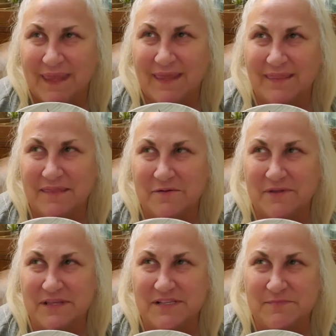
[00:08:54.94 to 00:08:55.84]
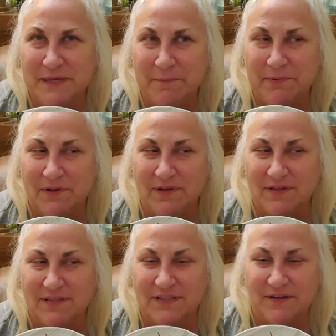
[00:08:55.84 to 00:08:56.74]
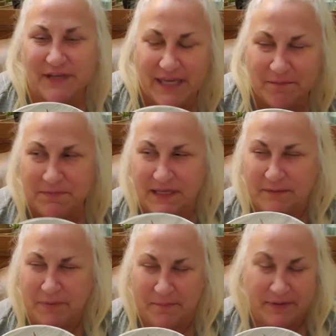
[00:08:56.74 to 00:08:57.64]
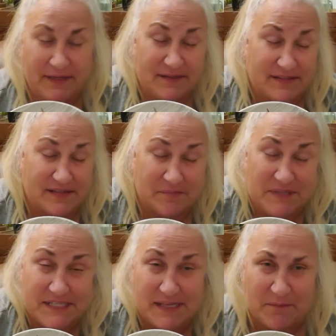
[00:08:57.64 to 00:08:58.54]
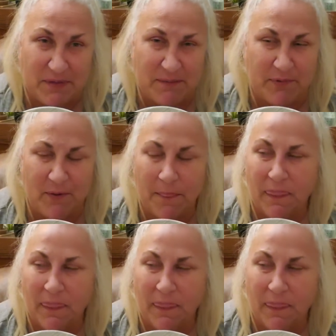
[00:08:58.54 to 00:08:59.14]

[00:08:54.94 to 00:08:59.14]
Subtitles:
and there were these people, you know, I kept like bumping into some of the same people,